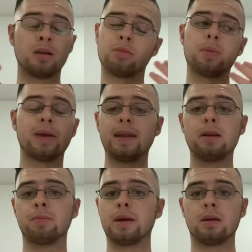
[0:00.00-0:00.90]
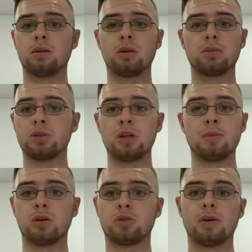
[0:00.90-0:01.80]
Probably a little bit, not too
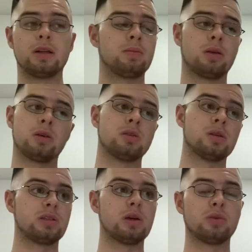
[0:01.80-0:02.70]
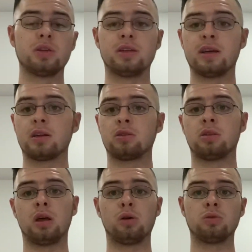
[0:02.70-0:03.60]
much really, because still City had
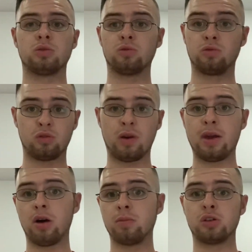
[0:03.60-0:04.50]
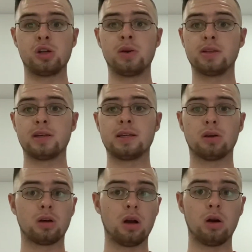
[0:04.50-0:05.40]
those great opportunities
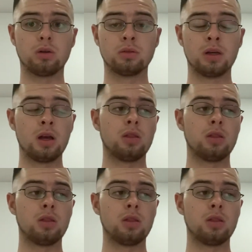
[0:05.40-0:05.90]
on goal,